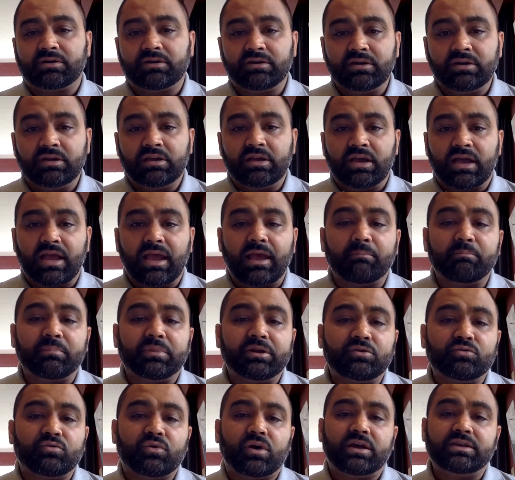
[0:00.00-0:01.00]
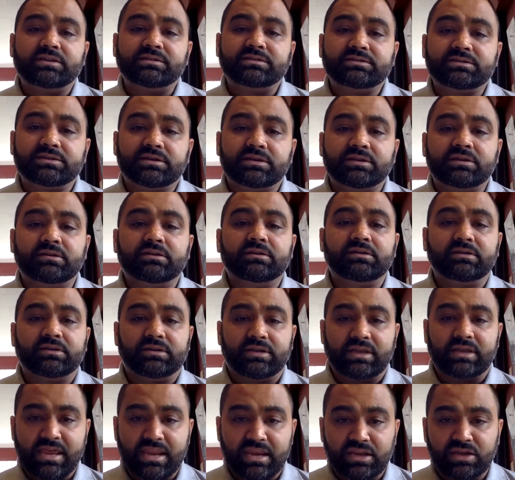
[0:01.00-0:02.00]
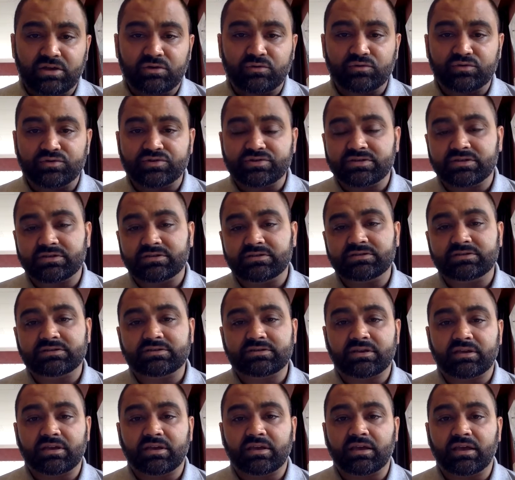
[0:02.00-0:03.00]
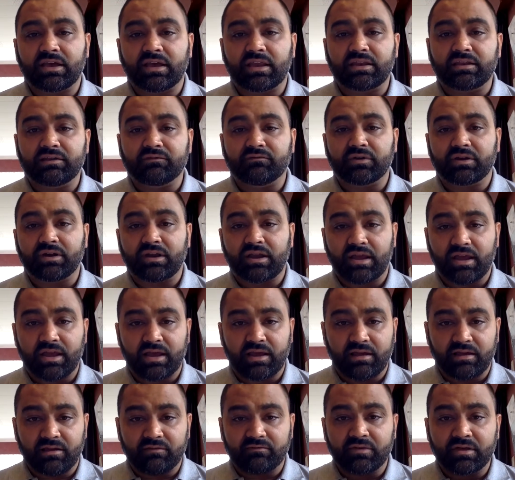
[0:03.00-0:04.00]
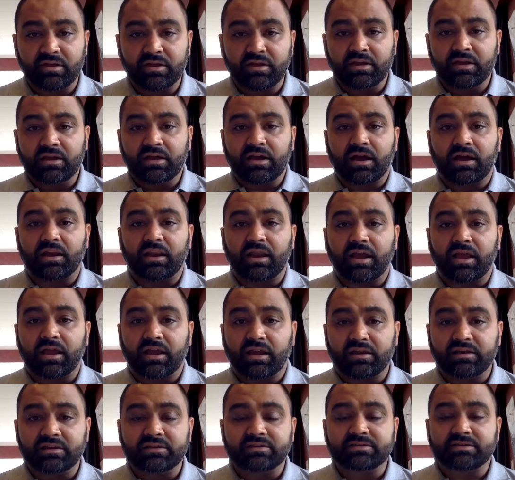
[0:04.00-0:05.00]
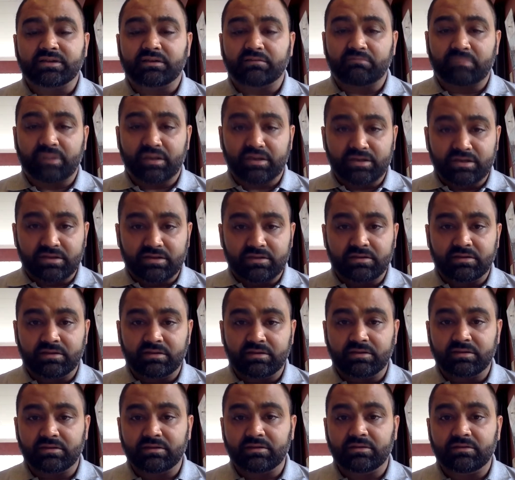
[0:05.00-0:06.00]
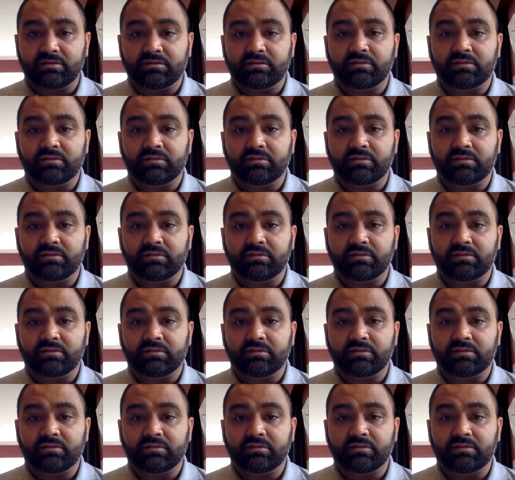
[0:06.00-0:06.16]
But happy to answer any questions anyone have. And I understand many,